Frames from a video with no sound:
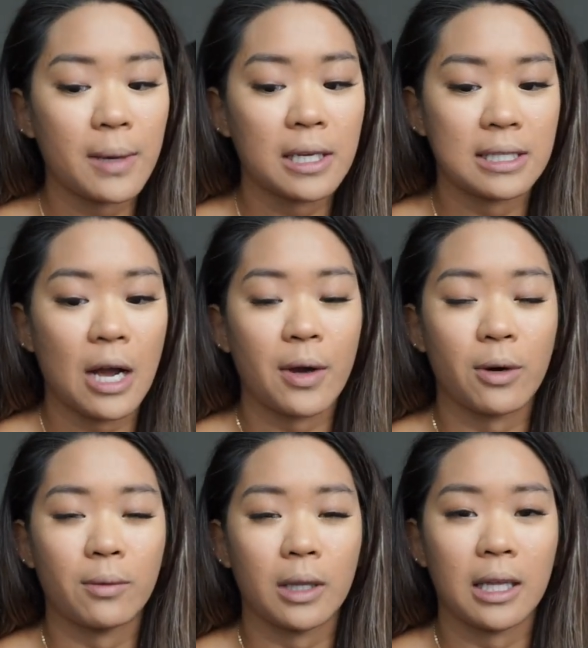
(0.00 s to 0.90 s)
because now I
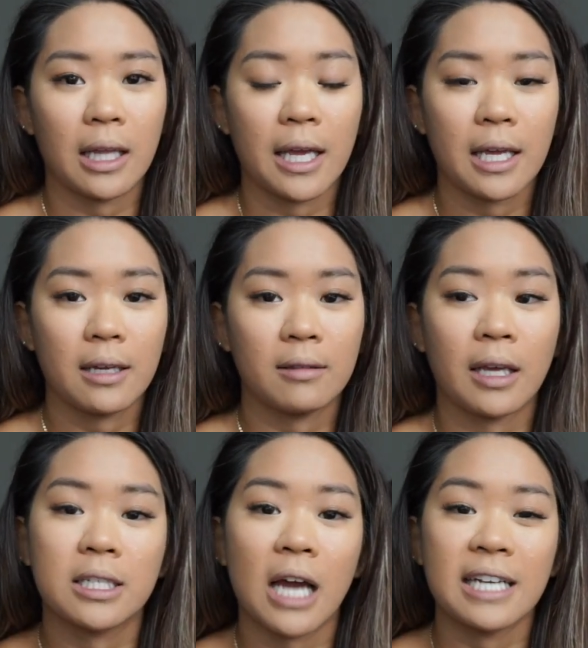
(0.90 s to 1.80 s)
don't really
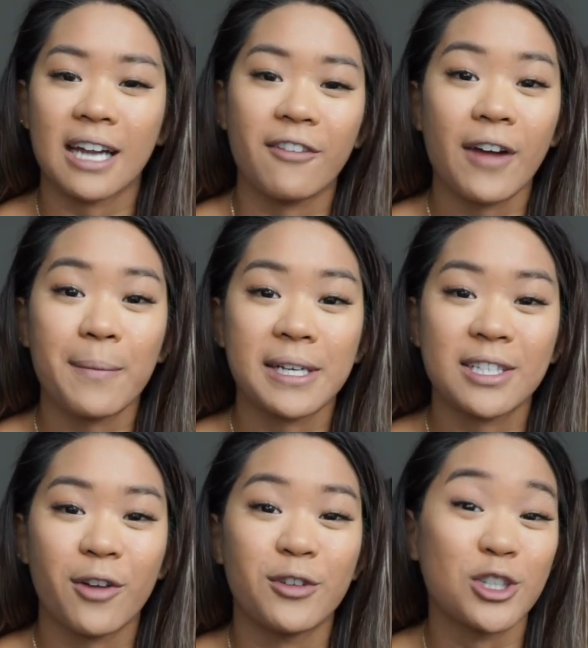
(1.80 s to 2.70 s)
like to identify
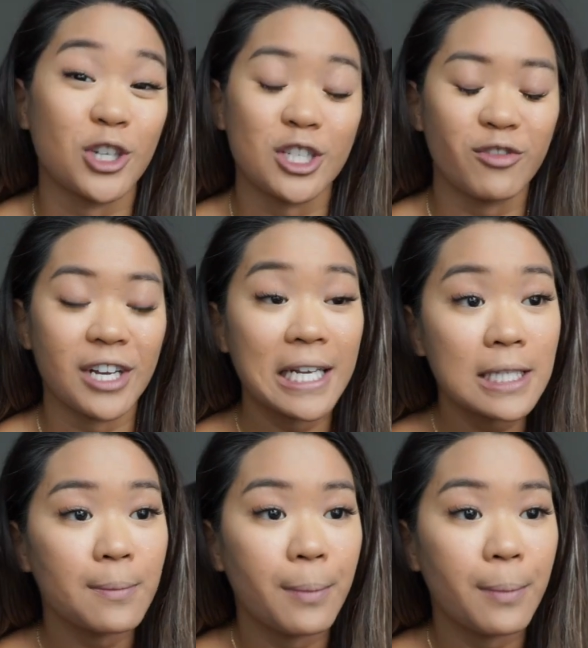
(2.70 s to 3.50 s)
myself with just fitness.